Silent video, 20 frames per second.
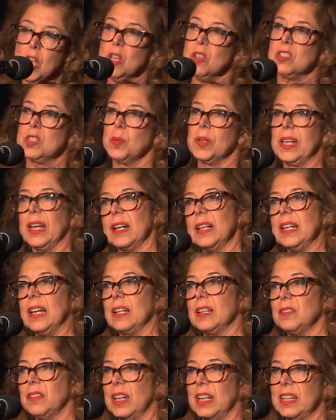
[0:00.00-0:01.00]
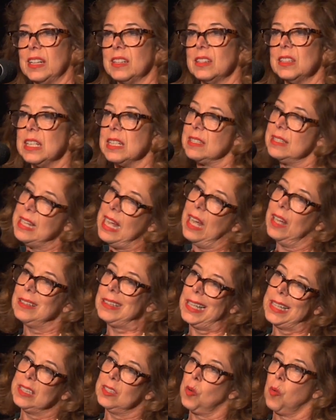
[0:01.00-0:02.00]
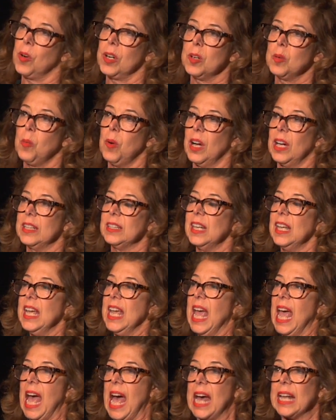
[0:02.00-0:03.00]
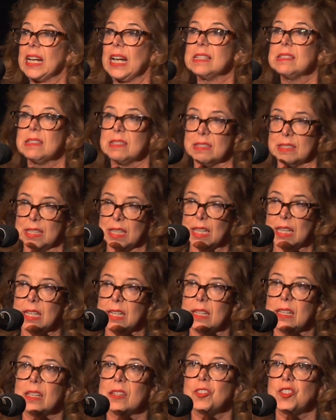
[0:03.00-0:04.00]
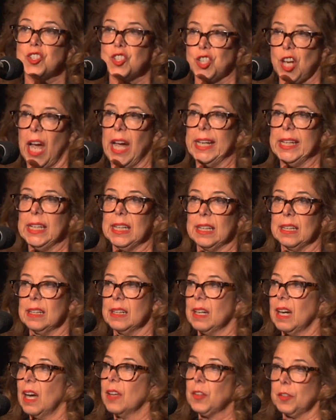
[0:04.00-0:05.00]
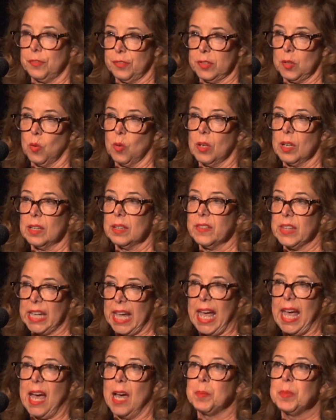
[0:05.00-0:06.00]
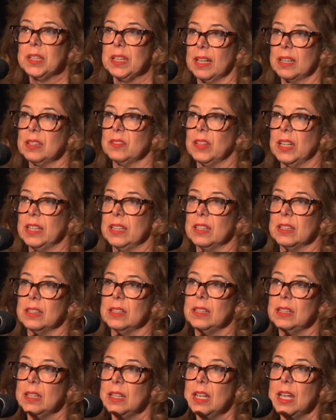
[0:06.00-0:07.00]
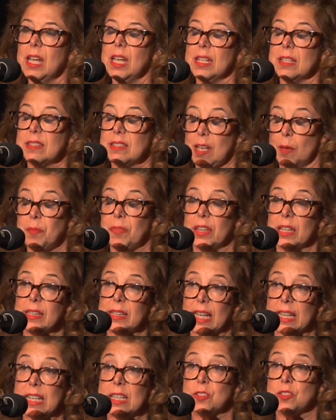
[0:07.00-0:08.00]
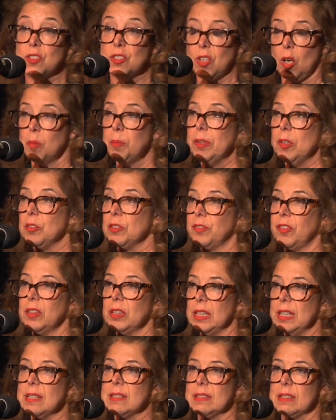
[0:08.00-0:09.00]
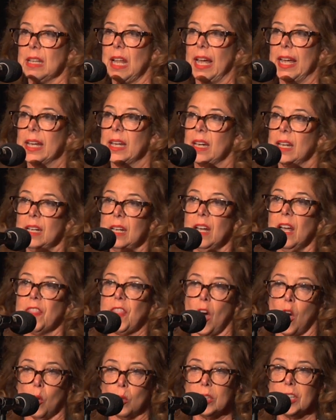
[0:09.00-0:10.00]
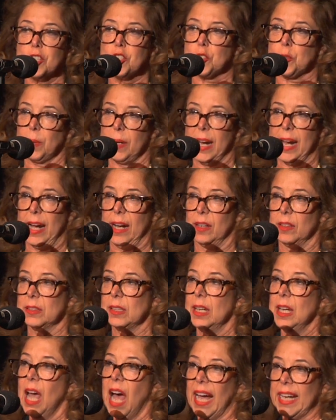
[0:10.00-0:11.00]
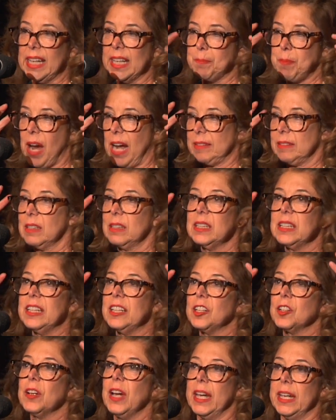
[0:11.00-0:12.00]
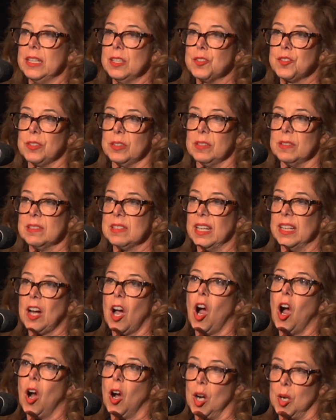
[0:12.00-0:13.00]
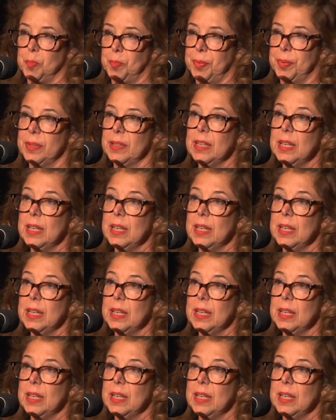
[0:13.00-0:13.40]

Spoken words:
So we get on the elevator, it's now like 1:45, and I see shining on the floor of the cab of the elevator something that is so beautiful. It's like the Holy Shroud. I can practically hear angels and a harp.